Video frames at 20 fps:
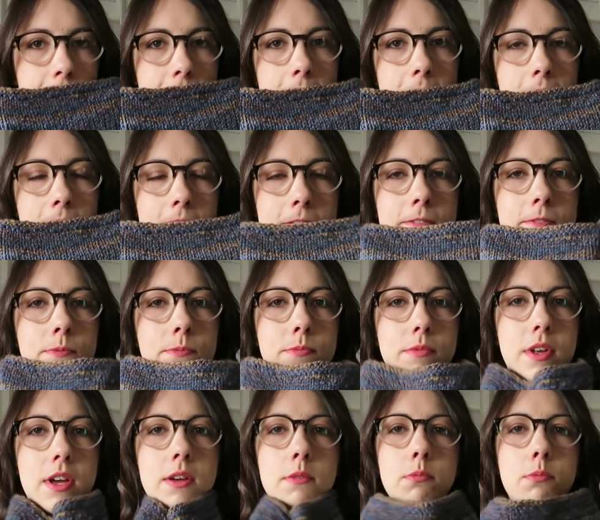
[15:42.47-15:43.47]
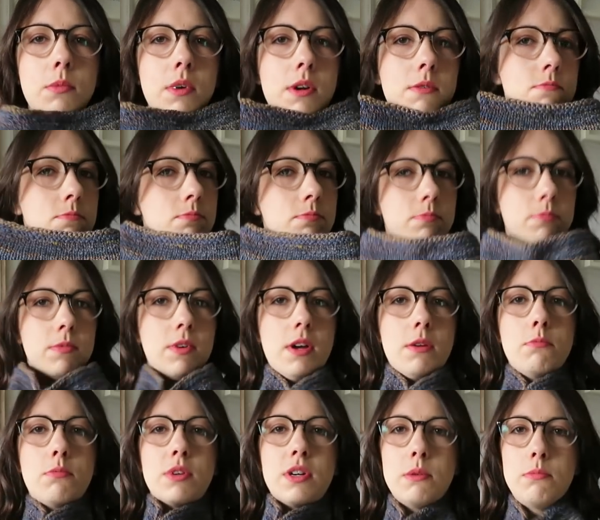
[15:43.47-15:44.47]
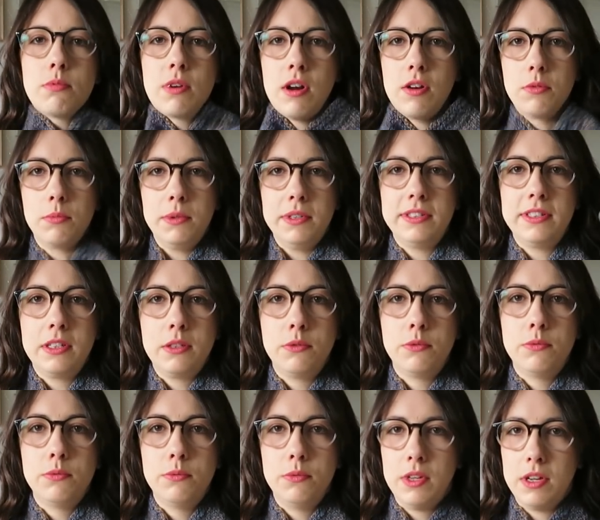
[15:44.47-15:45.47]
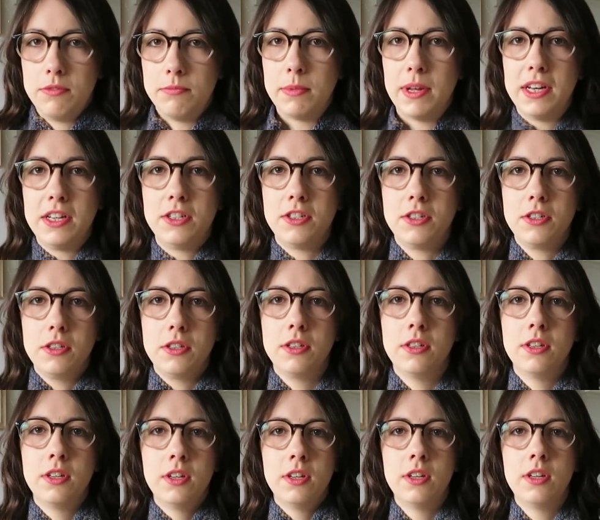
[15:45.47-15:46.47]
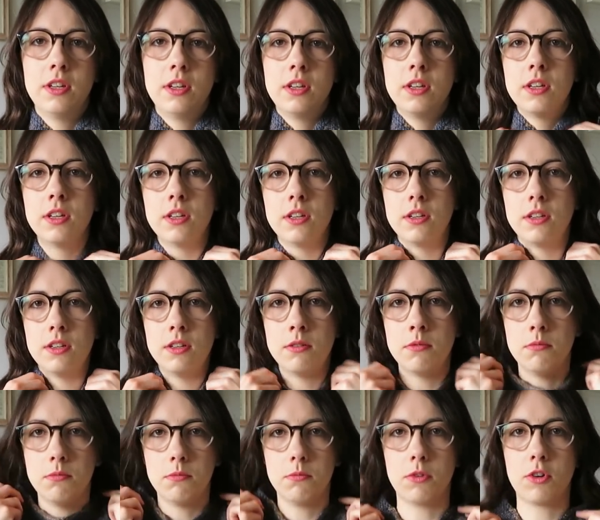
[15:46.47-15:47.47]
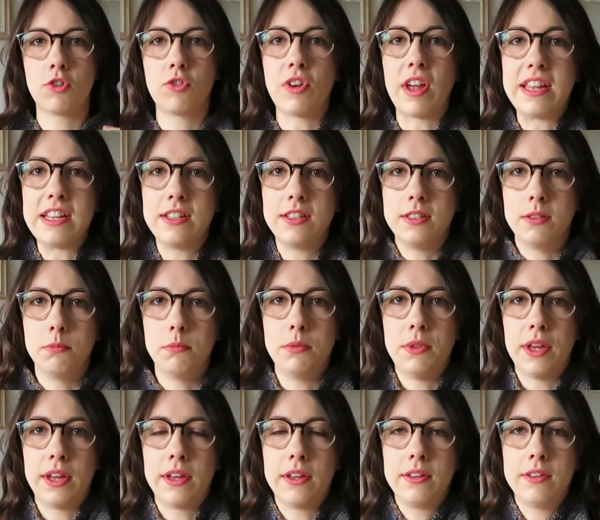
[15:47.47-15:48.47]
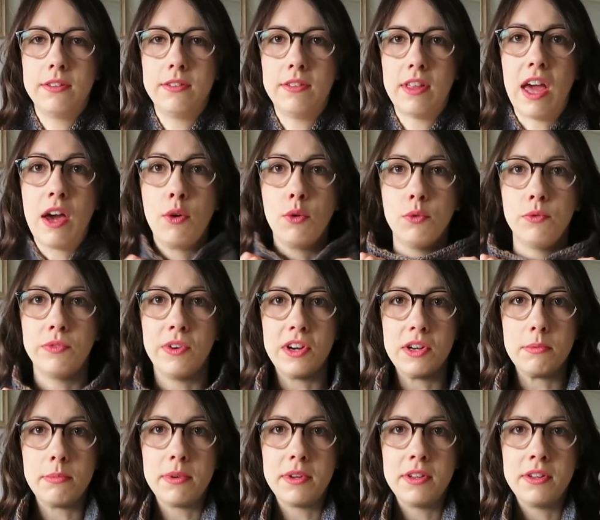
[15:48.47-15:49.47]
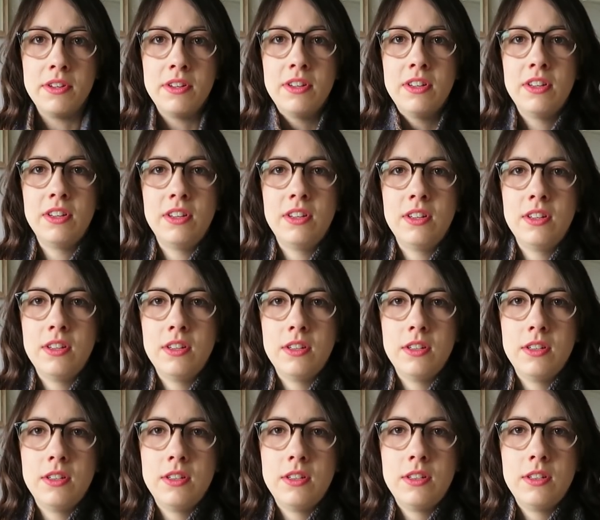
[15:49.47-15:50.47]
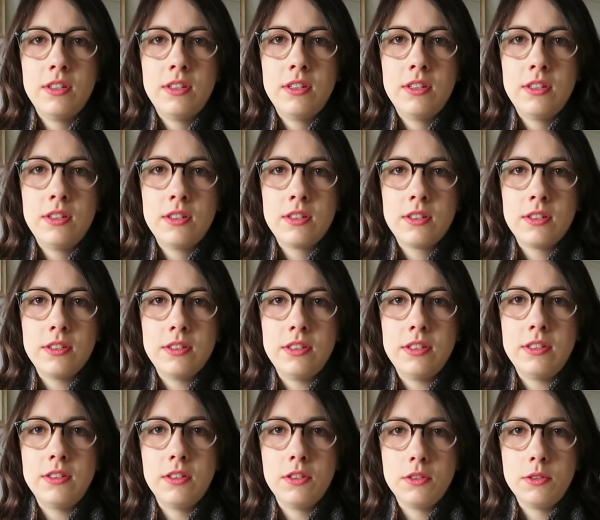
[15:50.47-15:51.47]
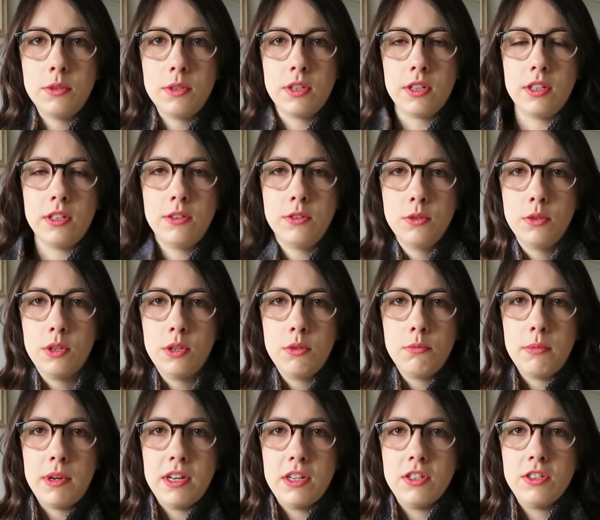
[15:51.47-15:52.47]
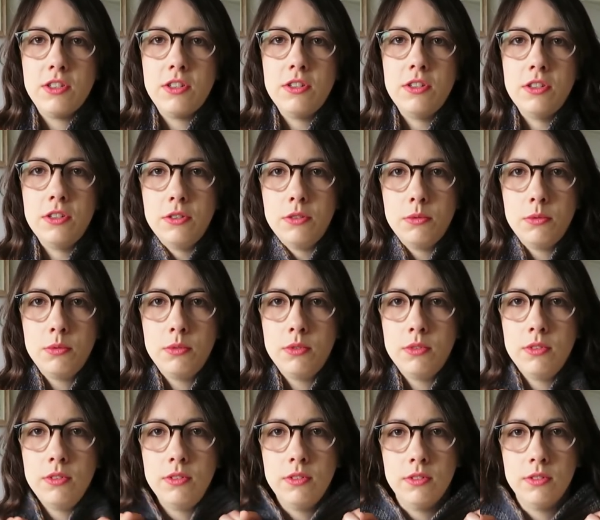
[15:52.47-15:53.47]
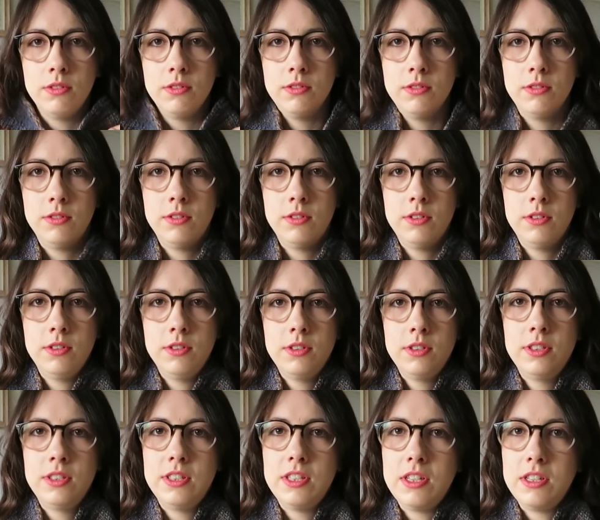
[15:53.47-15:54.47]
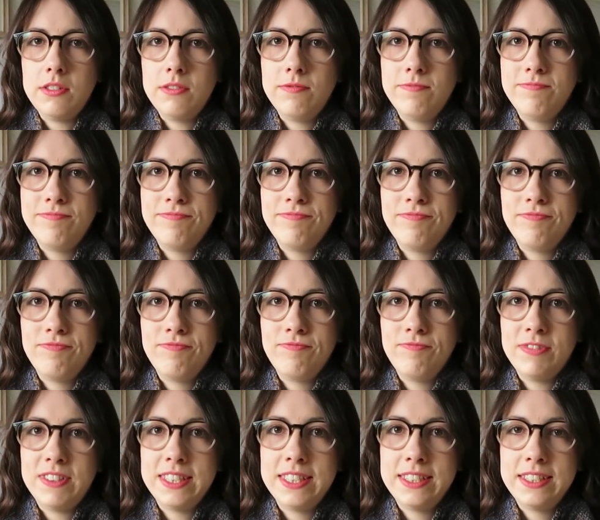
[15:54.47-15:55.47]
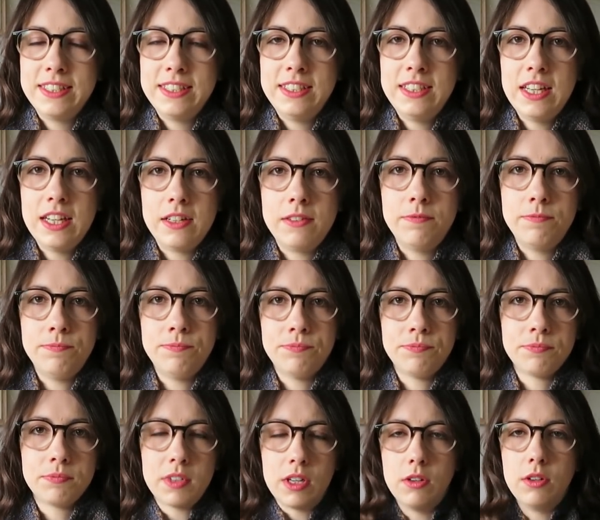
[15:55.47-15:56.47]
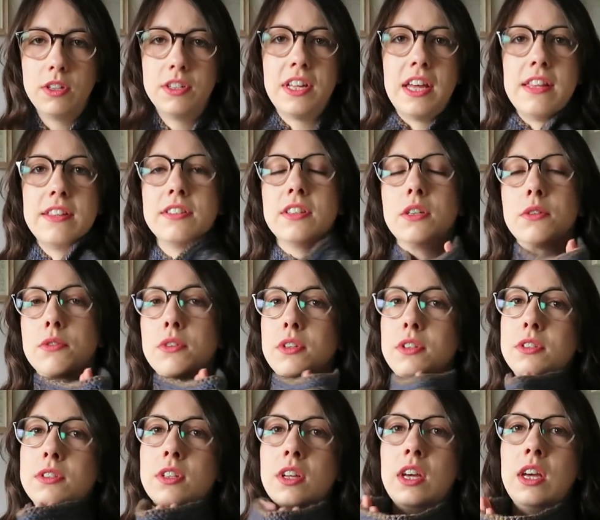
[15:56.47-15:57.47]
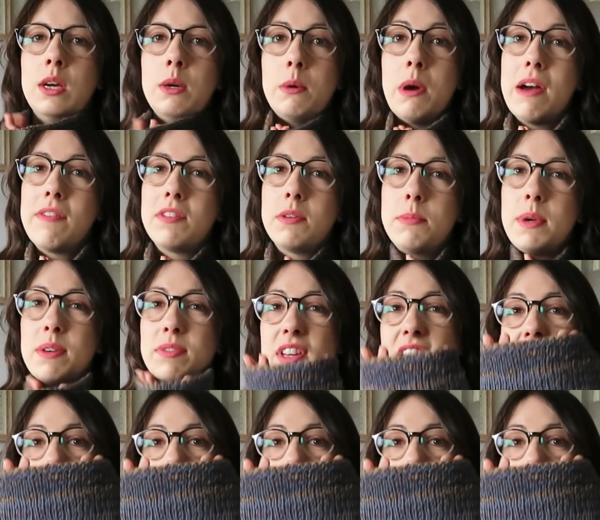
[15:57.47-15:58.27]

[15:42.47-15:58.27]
So I'm pretty proud of myself that I've managed to create something out of fibre, because it's not something I thought I would manage to do. So yeah, I'm going to take this off because we're having a bit of a